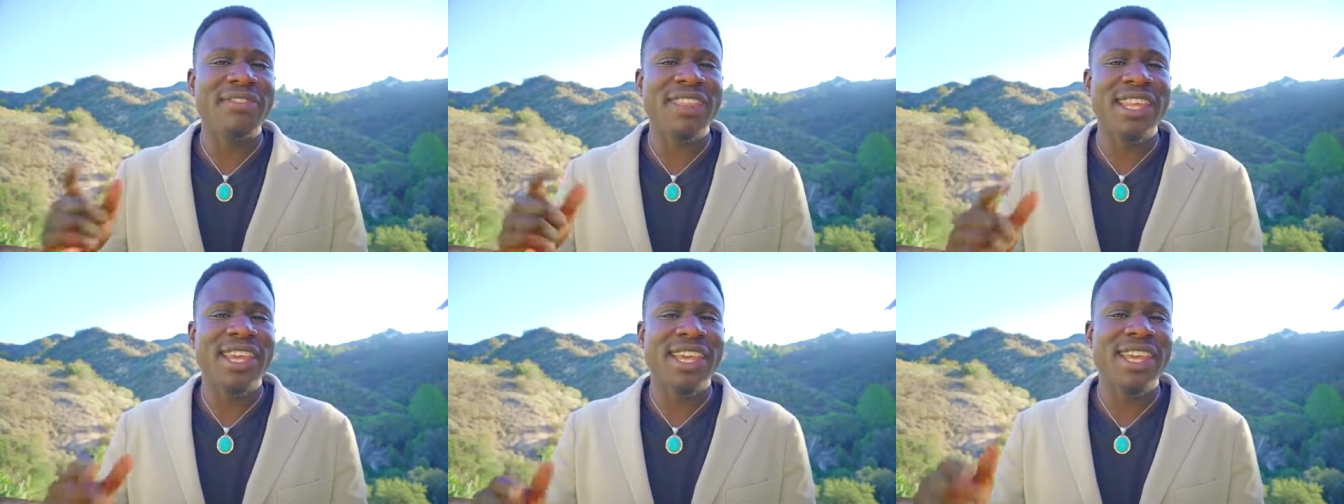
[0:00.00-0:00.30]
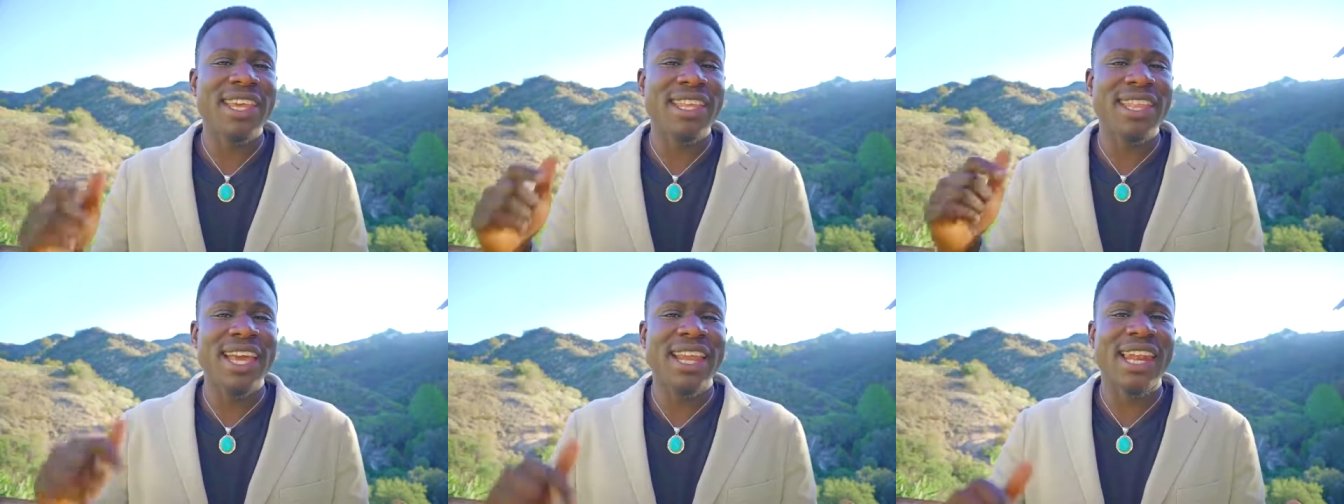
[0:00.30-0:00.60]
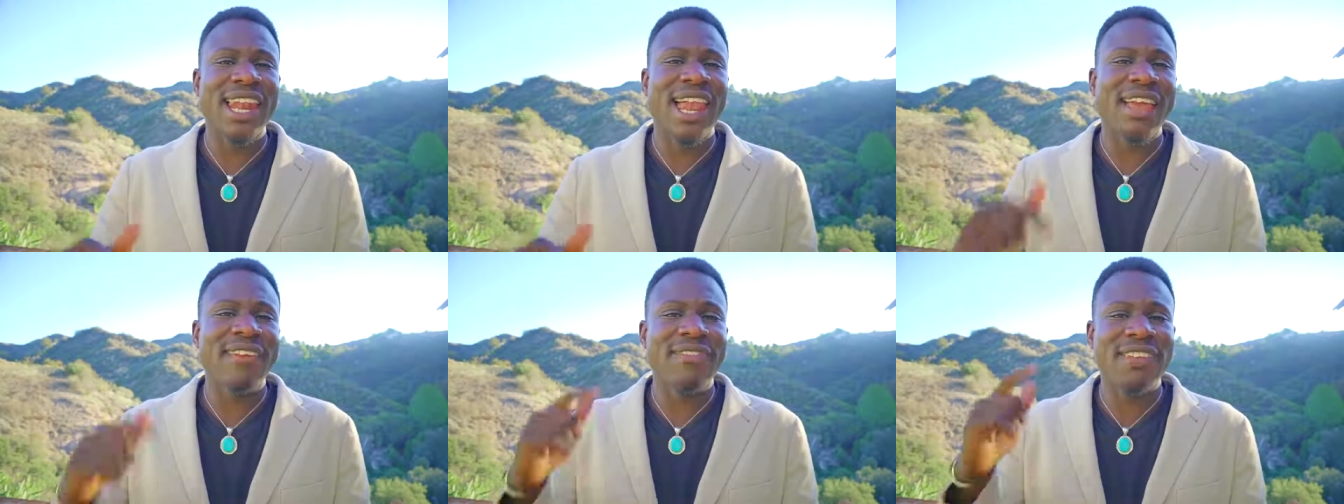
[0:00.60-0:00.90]
thinking their
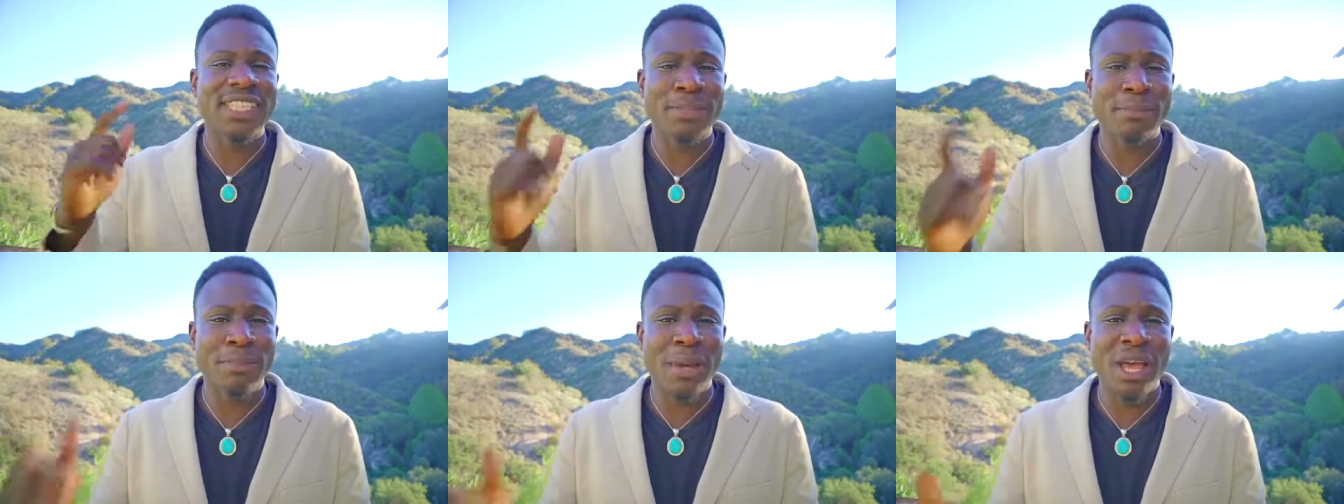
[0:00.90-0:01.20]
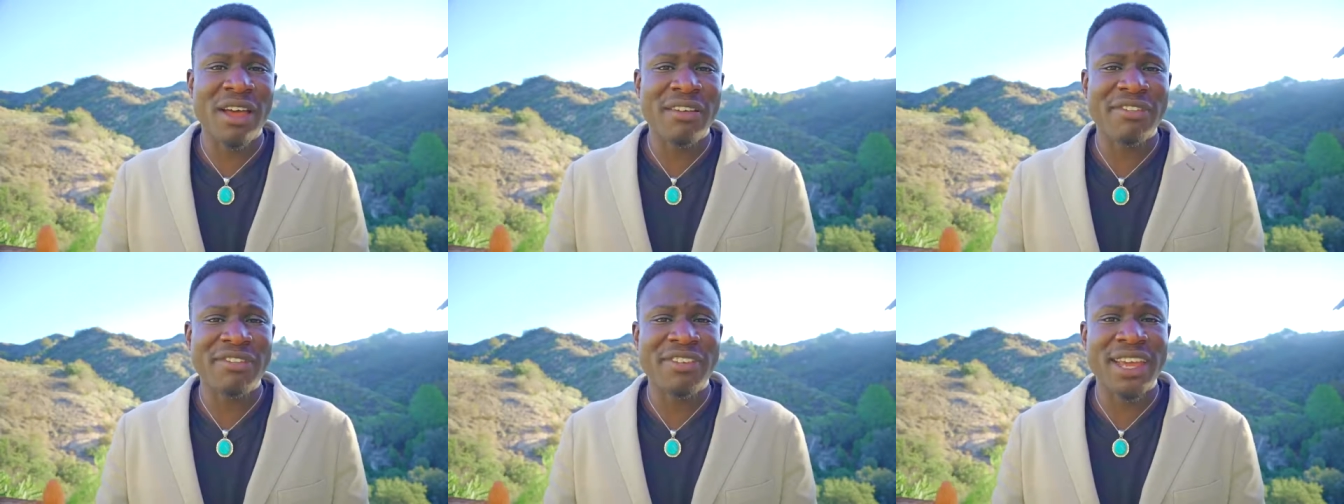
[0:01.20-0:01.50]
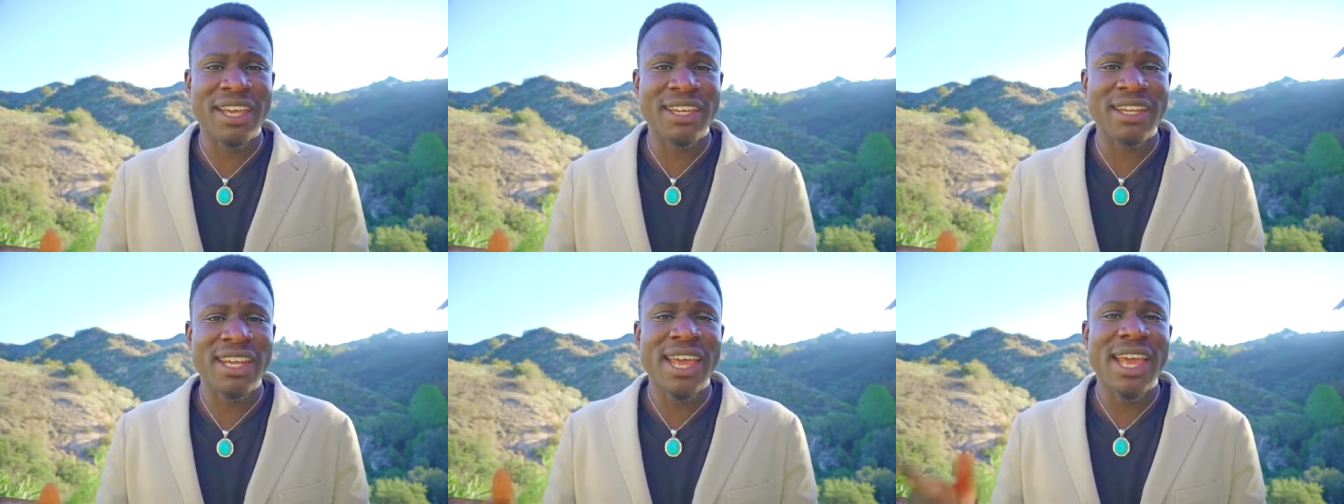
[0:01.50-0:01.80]
life is
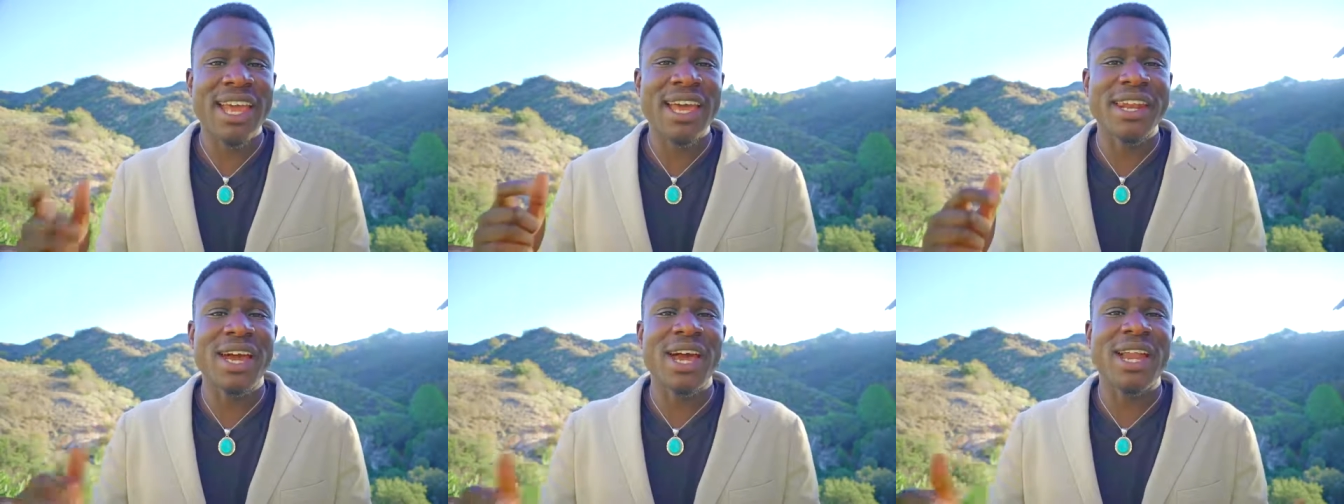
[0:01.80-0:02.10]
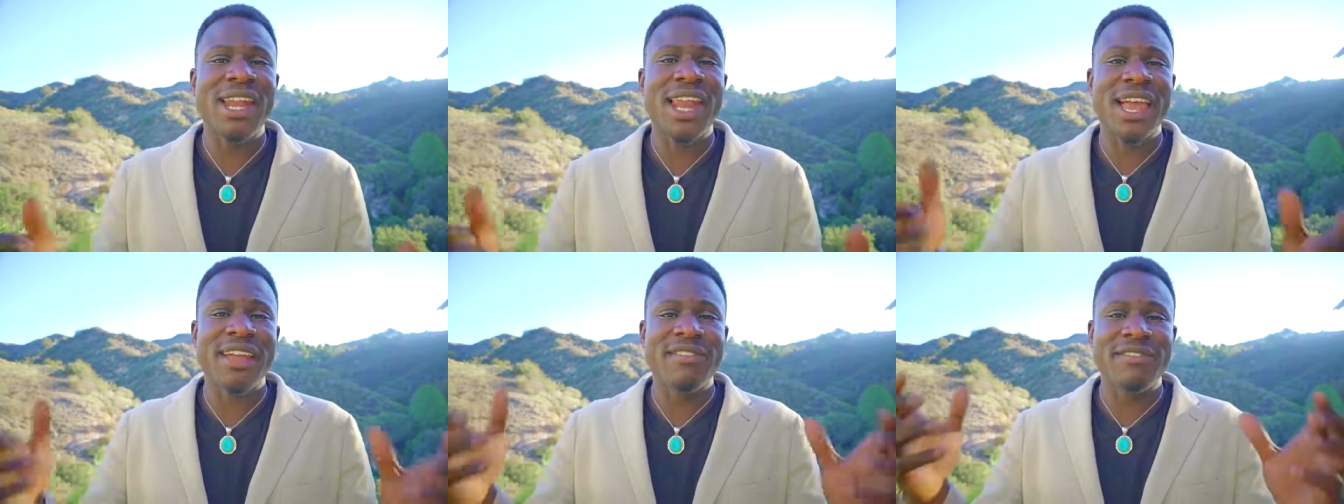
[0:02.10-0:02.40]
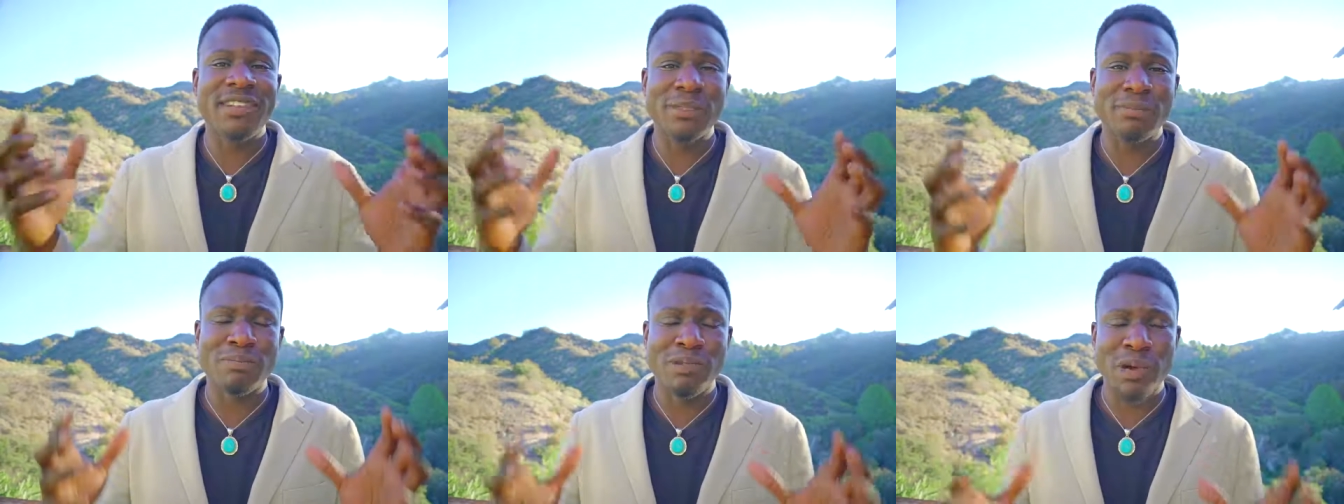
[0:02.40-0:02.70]
perfect and our life
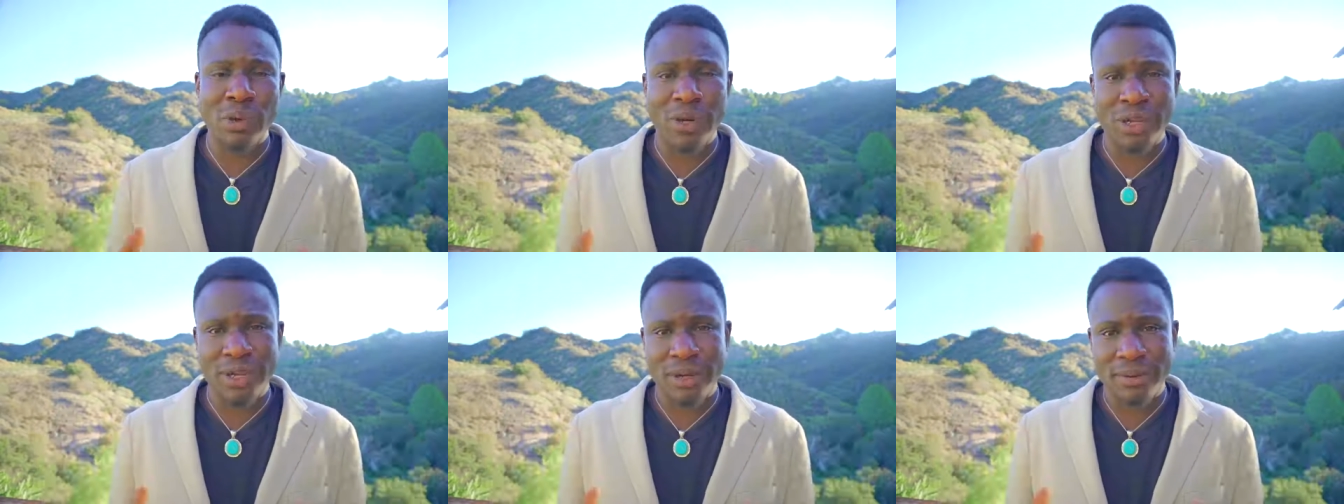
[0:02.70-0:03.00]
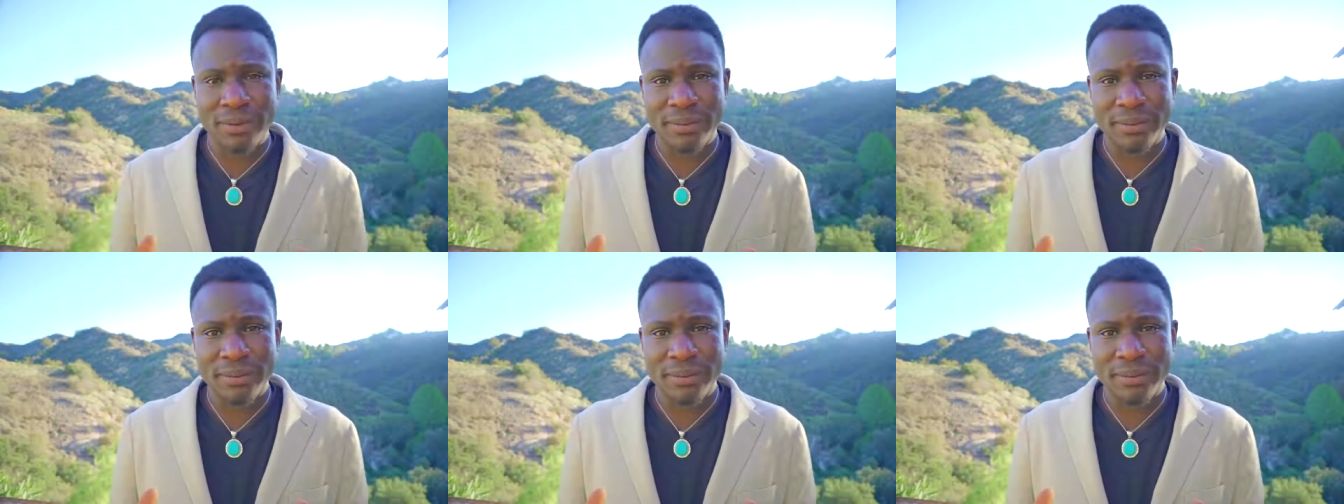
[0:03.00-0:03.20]
is broken.